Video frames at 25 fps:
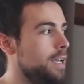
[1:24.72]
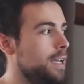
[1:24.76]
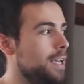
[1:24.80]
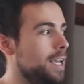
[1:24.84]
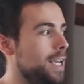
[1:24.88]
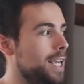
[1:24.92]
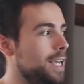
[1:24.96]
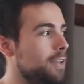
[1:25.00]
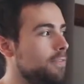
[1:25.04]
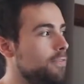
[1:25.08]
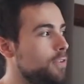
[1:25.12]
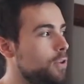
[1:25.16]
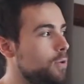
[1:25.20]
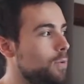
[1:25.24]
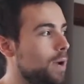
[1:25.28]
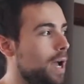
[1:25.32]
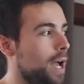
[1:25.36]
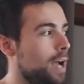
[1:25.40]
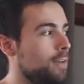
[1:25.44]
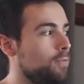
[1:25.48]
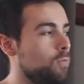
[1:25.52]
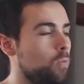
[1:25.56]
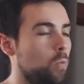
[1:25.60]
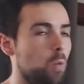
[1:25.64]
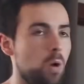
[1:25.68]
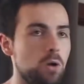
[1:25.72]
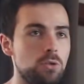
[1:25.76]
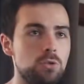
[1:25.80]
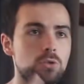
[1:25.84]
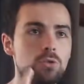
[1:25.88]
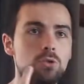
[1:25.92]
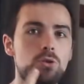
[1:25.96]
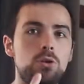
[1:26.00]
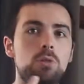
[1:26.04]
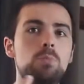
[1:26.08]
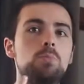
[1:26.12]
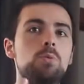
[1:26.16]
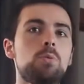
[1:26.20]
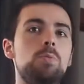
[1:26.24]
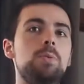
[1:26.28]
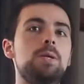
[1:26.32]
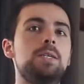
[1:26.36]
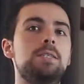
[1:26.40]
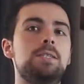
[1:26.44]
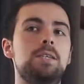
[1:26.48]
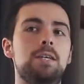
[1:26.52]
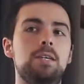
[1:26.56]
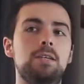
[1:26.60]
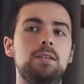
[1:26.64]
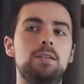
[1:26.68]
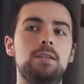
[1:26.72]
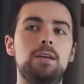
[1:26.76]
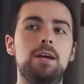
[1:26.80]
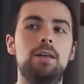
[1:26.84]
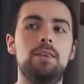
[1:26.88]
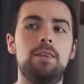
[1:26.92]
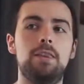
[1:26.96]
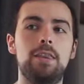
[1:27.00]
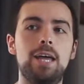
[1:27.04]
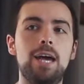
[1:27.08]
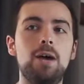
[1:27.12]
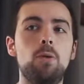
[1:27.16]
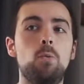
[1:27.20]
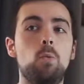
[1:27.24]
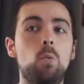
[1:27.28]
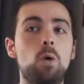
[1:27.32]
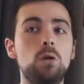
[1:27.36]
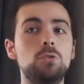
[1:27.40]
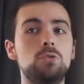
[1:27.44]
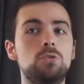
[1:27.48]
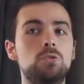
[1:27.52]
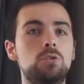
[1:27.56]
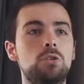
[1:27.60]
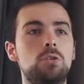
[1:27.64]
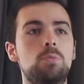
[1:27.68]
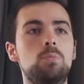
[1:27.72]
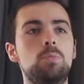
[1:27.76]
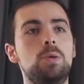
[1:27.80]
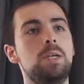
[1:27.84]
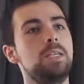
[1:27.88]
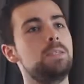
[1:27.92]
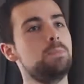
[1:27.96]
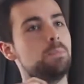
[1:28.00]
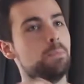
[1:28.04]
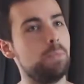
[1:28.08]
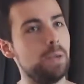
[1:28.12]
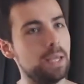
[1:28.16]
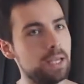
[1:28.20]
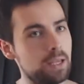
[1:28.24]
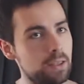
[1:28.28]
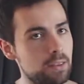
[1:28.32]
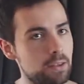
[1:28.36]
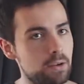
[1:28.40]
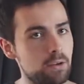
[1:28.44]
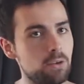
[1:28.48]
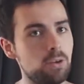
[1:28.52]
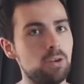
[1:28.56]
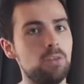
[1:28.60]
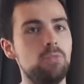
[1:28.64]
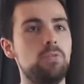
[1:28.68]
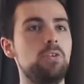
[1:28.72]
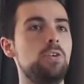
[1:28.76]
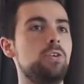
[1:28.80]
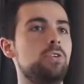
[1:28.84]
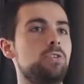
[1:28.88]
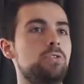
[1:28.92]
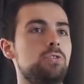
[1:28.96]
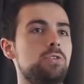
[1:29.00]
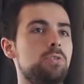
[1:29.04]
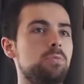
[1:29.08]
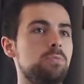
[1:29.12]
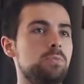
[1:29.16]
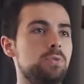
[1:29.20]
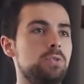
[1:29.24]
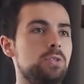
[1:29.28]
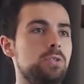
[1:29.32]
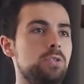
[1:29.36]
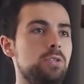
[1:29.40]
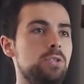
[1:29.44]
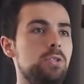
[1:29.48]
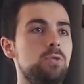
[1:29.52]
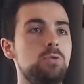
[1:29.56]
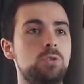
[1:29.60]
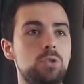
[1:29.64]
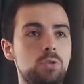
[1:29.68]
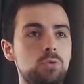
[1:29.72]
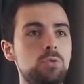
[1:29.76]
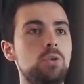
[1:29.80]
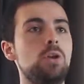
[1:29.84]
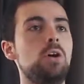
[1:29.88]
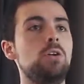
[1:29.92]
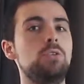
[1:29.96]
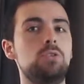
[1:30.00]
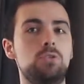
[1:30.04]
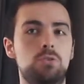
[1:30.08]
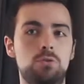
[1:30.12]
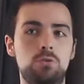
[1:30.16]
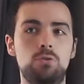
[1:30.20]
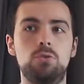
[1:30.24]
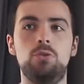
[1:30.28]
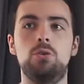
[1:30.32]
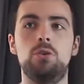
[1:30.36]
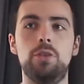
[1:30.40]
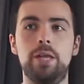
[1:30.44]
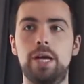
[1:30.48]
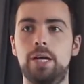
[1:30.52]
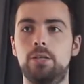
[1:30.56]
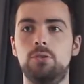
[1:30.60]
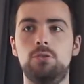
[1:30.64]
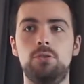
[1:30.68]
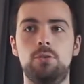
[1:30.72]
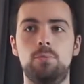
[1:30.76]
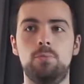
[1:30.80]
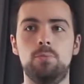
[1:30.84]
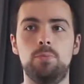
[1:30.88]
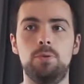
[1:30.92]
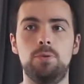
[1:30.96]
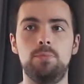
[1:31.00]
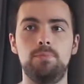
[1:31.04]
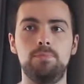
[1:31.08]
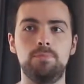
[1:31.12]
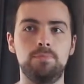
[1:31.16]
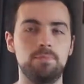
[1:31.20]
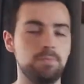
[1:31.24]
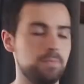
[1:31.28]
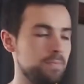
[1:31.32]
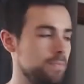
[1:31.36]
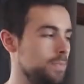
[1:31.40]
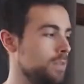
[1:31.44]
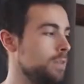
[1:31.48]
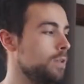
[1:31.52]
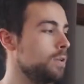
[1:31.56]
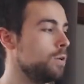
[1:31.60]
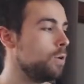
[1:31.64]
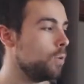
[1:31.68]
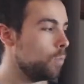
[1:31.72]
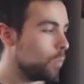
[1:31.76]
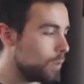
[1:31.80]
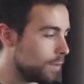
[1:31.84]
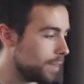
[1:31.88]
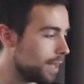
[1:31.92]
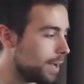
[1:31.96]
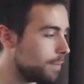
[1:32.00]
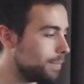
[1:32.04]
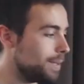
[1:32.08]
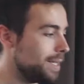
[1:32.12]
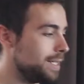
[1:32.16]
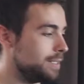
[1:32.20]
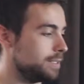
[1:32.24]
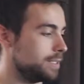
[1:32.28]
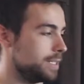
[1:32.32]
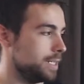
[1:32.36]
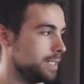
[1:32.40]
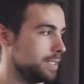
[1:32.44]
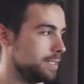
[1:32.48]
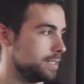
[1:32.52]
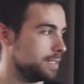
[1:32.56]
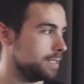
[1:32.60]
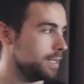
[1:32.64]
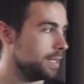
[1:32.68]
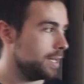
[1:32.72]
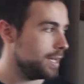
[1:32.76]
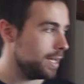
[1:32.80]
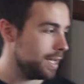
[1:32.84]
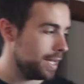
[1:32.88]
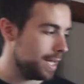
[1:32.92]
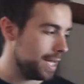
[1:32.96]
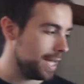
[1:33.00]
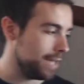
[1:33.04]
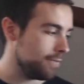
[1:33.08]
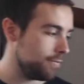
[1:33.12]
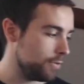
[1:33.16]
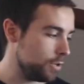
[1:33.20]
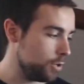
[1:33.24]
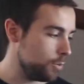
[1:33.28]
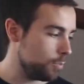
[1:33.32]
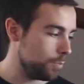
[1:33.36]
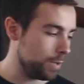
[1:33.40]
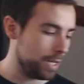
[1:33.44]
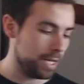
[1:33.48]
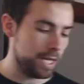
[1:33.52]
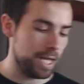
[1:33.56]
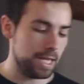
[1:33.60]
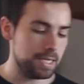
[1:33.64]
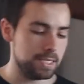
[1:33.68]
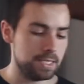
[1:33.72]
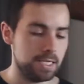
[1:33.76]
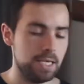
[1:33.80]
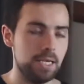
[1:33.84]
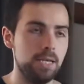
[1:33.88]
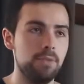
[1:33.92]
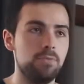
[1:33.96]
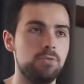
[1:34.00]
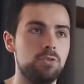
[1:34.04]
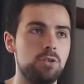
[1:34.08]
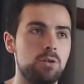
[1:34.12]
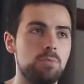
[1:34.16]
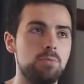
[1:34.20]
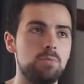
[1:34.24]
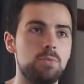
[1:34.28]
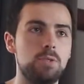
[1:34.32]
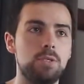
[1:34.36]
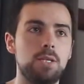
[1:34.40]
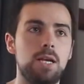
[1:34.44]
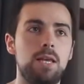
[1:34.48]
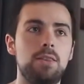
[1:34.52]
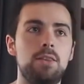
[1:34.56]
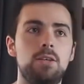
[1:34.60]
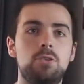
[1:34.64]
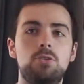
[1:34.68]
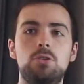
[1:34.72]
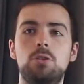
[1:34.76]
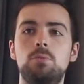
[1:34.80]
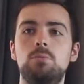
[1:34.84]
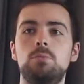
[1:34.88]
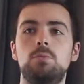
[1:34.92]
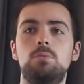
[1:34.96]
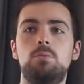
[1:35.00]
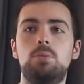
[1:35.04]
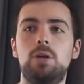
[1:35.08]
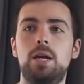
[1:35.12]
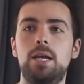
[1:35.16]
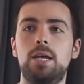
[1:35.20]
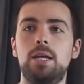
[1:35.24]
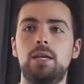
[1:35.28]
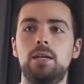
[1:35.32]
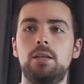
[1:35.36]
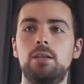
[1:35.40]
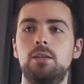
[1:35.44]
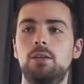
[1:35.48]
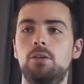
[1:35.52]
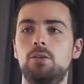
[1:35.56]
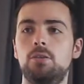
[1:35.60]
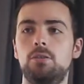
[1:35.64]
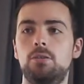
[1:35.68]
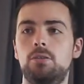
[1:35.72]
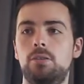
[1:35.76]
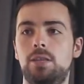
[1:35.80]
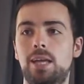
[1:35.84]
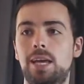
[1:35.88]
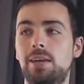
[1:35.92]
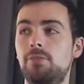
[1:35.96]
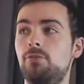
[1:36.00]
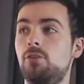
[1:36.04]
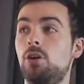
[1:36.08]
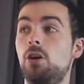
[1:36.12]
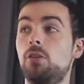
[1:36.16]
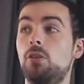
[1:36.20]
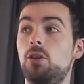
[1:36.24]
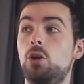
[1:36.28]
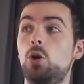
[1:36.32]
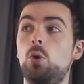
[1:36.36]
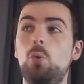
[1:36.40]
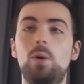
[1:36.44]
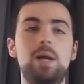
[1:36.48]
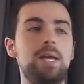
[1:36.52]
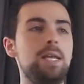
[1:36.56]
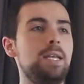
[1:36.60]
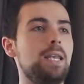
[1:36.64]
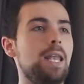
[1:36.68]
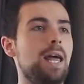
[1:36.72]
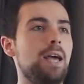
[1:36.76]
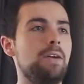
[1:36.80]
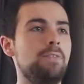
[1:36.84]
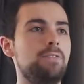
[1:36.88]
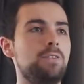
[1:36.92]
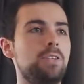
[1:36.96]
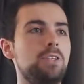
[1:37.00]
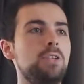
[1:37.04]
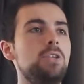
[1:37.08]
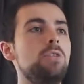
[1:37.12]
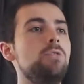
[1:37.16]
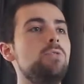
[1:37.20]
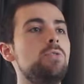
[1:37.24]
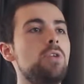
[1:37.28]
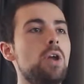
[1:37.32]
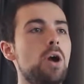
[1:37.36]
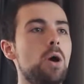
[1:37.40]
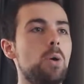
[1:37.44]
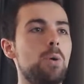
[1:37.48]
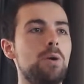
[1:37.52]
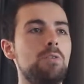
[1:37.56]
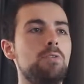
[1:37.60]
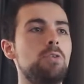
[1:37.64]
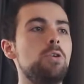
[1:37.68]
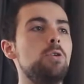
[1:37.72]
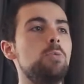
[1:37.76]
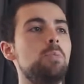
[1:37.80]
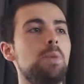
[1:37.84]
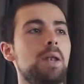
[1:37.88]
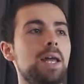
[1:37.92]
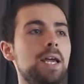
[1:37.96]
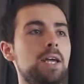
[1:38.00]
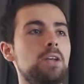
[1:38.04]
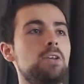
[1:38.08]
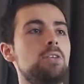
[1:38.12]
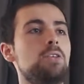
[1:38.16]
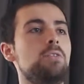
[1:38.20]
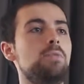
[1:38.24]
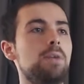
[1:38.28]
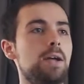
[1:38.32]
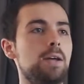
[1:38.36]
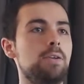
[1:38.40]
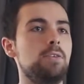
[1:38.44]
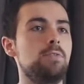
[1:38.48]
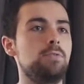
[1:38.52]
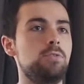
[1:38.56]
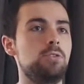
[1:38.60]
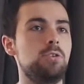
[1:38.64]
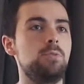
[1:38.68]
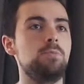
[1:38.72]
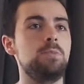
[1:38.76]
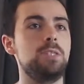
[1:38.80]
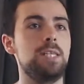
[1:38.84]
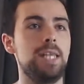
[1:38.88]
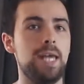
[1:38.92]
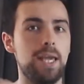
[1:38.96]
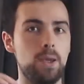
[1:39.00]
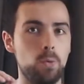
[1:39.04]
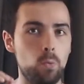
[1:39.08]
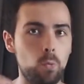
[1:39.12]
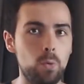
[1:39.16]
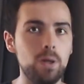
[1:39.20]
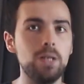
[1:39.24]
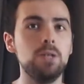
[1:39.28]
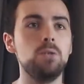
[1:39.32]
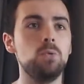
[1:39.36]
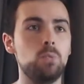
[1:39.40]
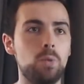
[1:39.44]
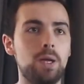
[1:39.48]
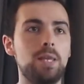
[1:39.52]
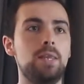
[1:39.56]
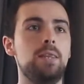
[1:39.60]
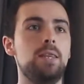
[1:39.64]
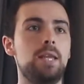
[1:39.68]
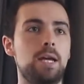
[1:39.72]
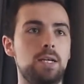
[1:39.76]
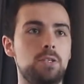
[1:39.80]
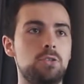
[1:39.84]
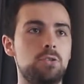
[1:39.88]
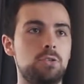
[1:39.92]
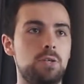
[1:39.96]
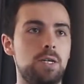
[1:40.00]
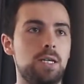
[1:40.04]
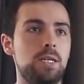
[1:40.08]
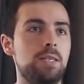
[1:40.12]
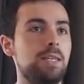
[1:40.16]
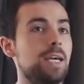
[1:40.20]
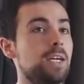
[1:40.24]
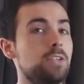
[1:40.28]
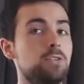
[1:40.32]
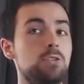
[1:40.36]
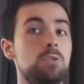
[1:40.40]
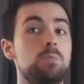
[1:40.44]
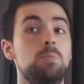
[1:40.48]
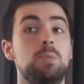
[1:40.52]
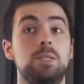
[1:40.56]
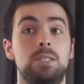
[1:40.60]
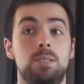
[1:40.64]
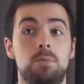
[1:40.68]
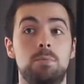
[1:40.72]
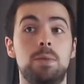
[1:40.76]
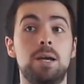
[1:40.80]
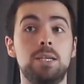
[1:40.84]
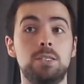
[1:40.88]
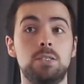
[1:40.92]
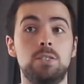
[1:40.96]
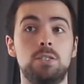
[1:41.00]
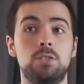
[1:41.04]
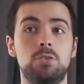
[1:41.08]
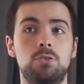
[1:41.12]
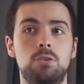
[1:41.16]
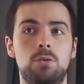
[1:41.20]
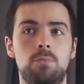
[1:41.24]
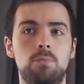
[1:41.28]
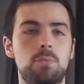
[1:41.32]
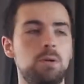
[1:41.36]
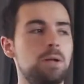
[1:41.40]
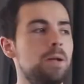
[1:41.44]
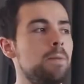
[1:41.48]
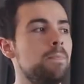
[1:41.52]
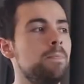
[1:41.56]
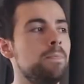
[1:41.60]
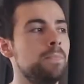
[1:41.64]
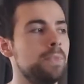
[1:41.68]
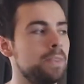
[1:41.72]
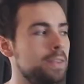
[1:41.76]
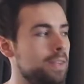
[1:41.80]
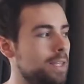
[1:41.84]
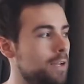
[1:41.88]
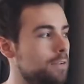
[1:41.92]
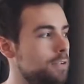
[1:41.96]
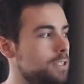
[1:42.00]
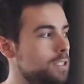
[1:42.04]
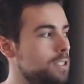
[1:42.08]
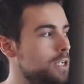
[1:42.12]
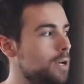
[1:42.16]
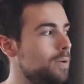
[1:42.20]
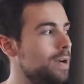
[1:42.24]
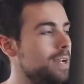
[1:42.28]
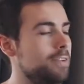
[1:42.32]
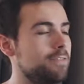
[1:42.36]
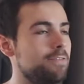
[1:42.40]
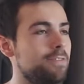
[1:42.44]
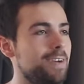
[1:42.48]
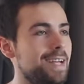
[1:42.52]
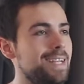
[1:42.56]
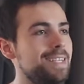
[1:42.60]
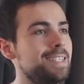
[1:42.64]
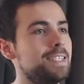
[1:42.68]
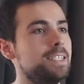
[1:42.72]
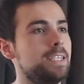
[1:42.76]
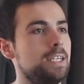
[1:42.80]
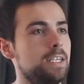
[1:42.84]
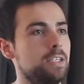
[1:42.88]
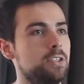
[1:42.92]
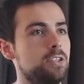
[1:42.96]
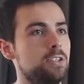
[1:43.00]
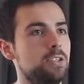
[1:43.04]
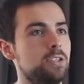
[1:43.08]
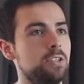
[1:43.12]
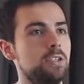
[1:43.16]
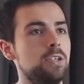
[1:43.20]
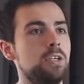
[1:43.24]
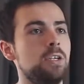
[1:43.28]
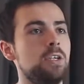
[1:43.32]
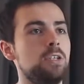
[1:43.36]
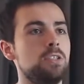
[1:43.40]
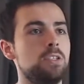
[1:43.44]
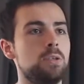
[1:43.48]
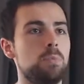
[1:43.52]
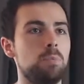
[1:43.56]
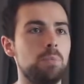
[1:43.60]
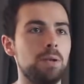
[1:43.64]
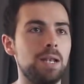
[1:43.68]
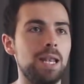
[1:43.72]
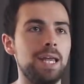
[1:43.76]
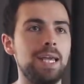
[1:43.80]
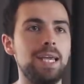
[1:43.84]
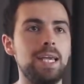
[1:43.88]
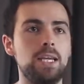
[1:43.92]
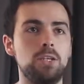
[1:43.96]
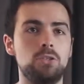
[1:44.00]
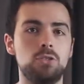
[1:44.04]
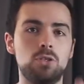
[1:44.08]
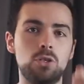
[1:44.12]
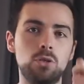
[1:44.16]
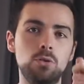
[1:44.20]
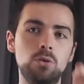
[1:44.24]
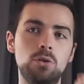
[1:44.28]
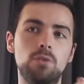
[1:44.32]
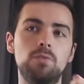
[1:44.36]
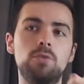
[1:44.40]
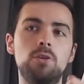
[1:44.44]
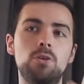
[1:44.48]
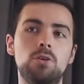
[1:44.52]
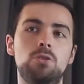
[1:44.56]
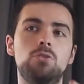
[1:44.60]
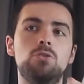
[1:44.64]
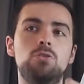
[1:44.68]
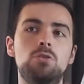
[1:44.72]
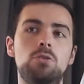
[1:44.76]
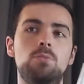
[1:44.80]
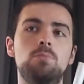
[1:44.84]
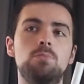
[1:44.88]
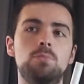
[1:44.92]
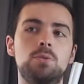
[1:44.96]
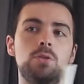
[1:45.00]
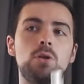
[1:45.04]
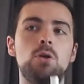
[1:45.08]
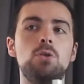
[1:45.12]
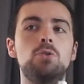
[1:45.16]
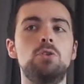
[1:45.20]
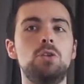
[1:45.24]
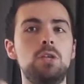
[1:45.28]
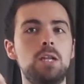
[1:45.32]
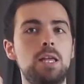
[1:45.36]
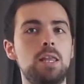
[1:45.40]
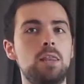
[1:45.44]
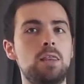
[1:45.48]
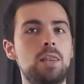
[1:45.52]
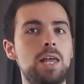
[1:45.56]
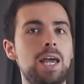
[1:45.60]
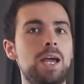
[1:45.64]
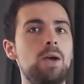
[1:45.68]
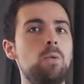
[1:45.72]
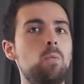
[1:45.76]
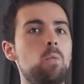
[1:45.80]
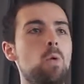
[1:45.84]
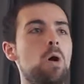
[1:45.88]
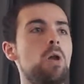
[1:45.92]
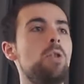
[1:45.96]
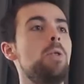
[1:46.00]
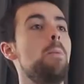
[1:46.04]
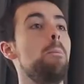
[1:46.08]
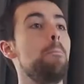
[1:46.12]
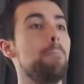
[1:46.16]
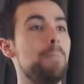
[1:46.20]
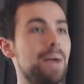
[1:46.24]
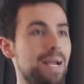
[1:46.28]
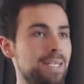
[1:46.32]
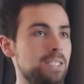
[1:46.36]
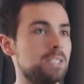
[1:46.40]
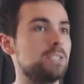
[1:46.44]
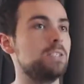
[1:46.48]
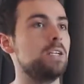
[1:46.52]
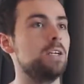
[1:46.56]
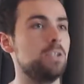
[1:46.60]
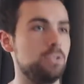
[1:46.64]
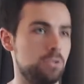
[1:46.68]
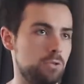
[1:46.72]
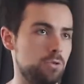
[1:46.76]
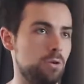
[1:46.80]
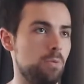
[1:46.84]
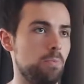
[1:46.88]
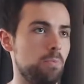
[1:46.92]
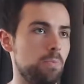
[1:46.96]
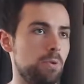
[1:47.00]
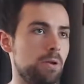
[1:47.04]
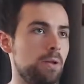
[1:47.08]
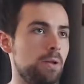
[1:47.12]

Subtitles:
if you have one trump missing and that one trump is bigger than all of your trumps, you do not draw that trump. What that means is, if you play ace king of trumps and the trumps break and they've got the queen left, and you know if you play another round of trumps, they will win that trick. Their trump is a master trump. There is no advantage to playing 2 of your trumps underneath their one master trump.